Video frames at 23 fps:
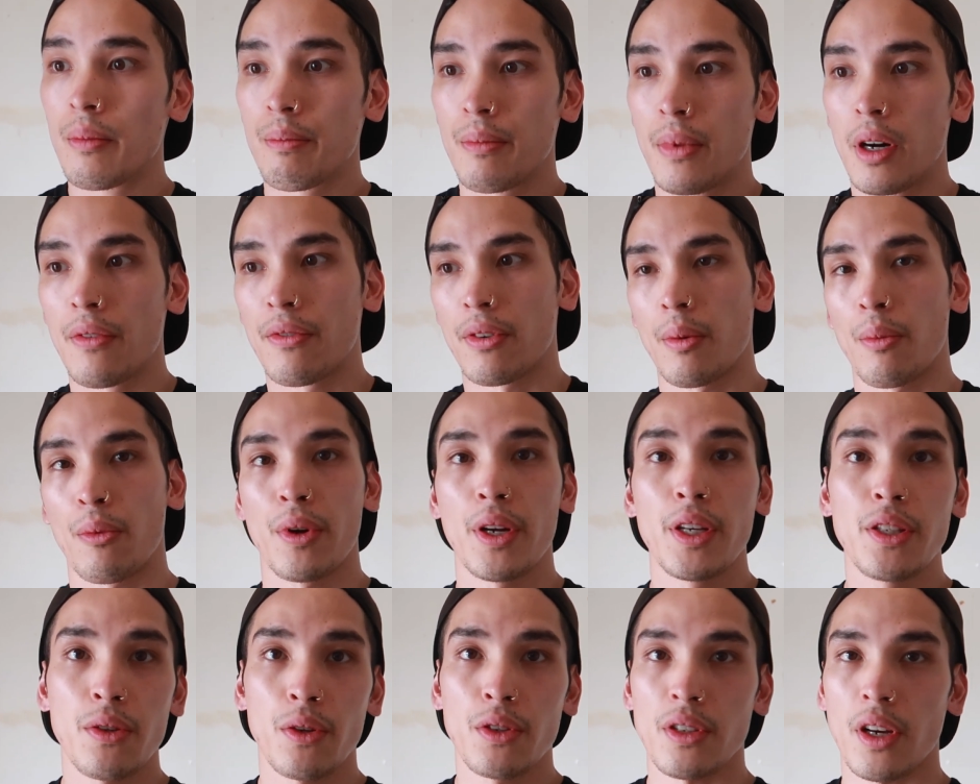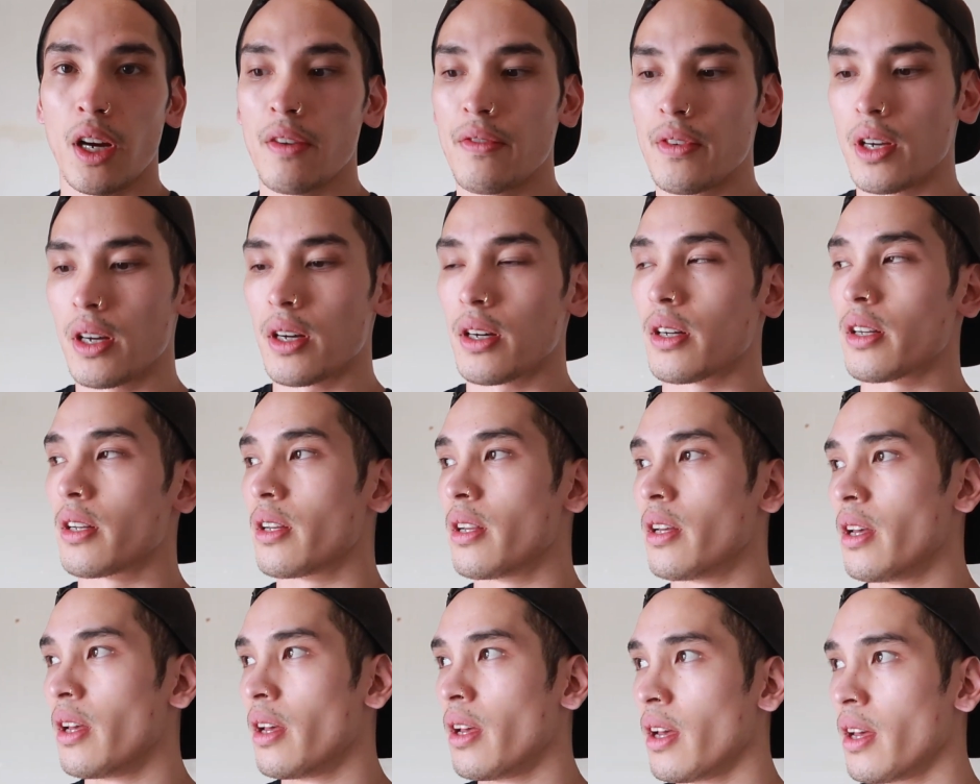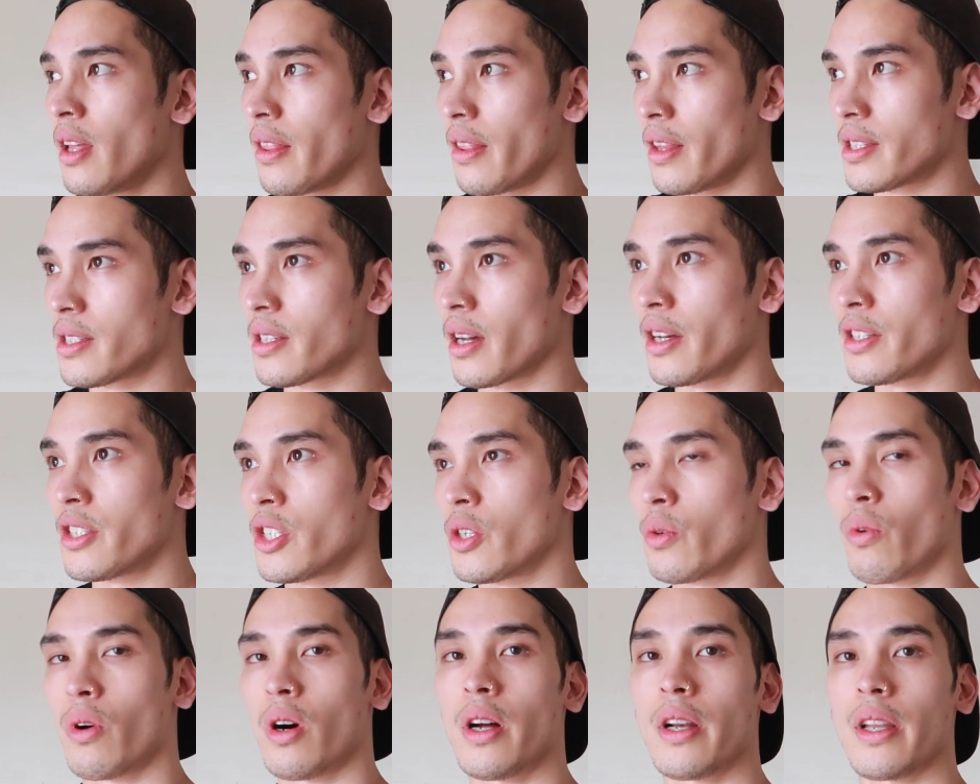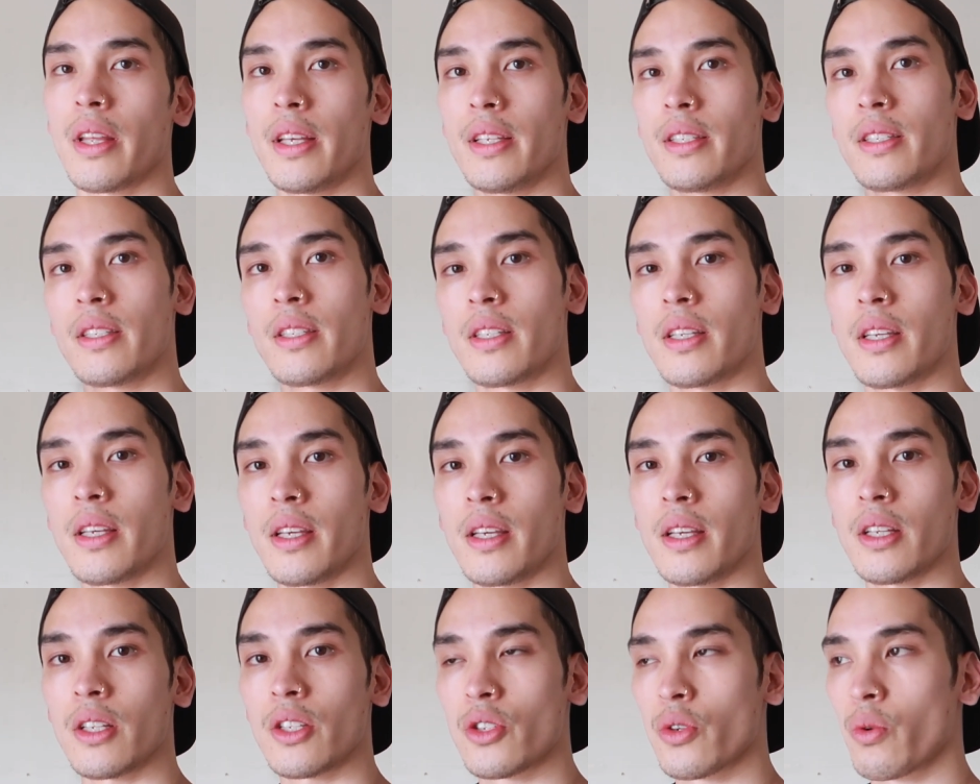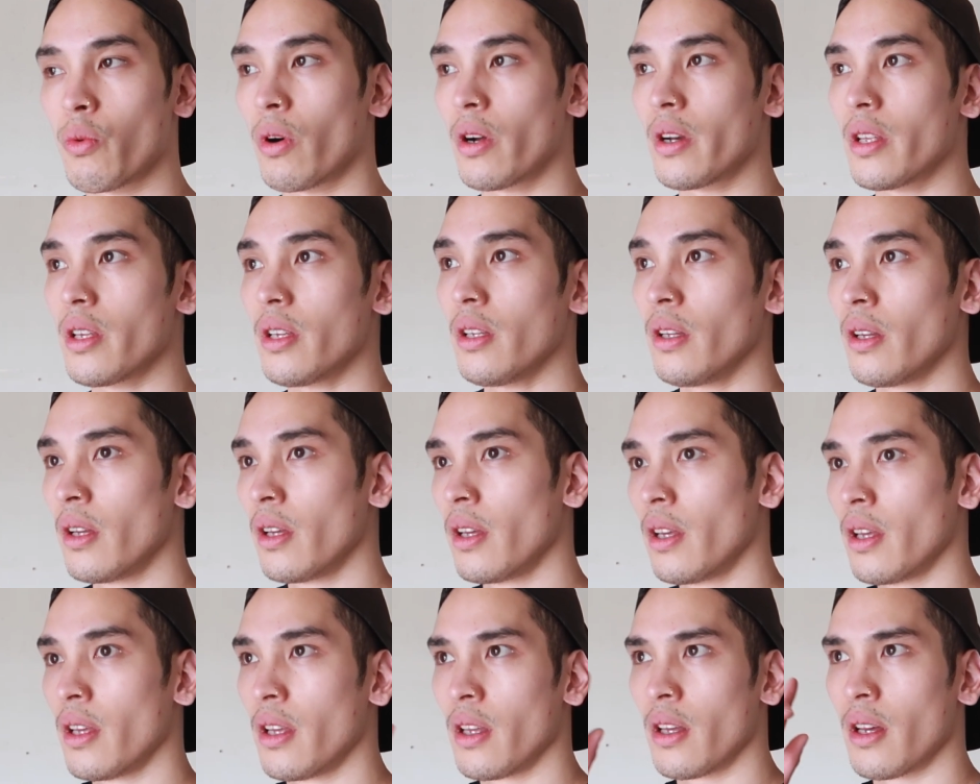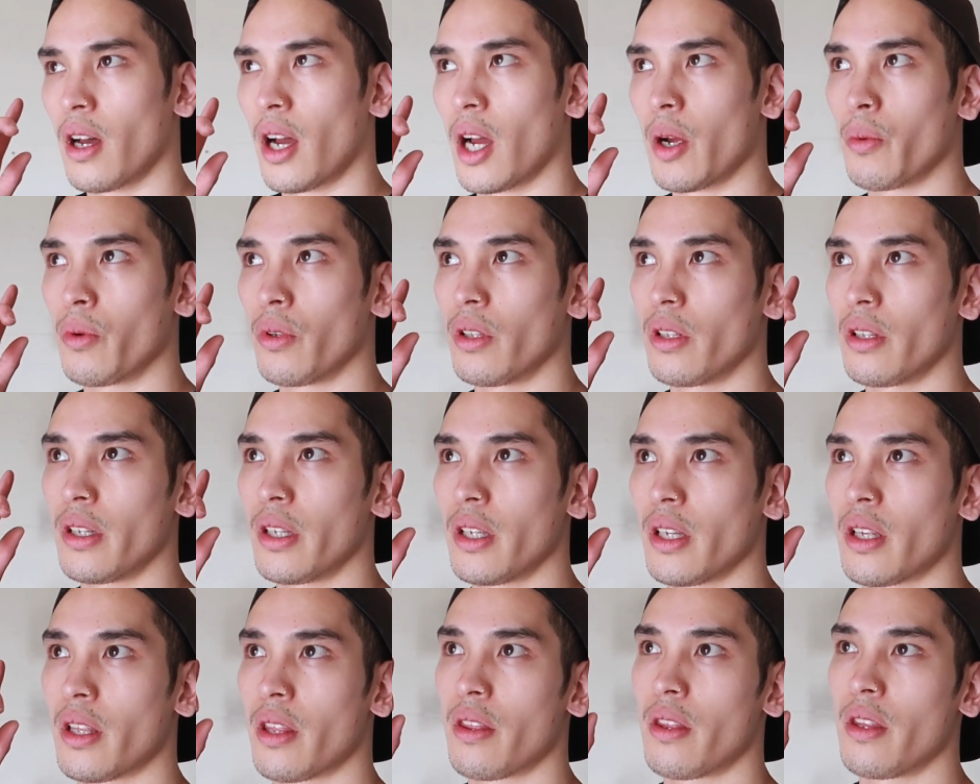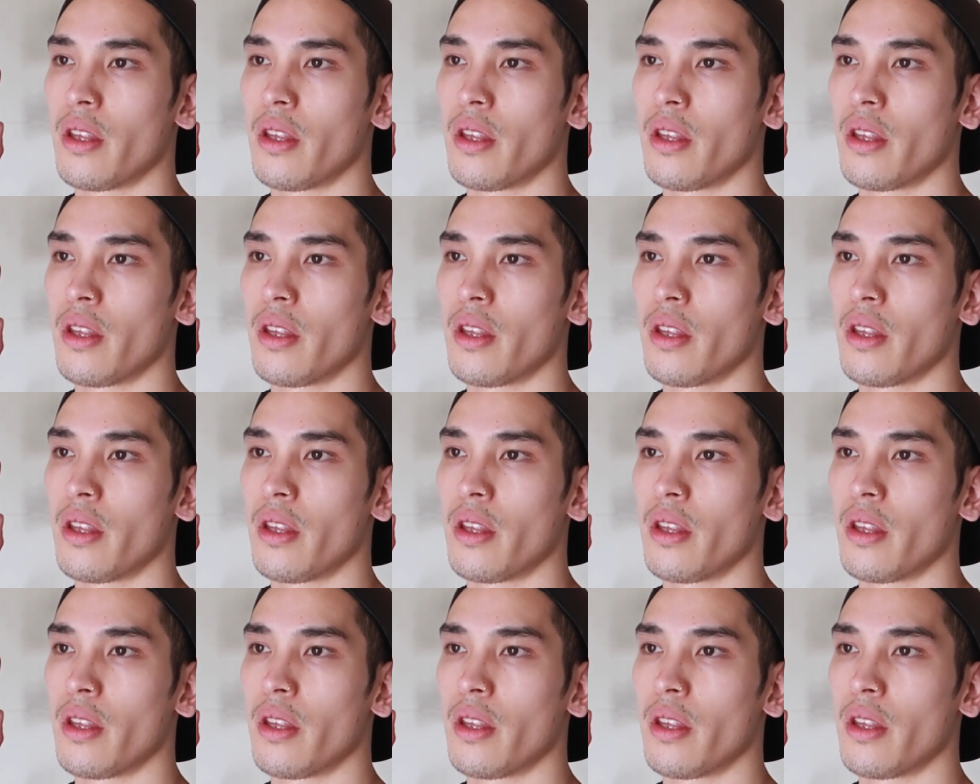but from research I've done, the size you want is T20. I will link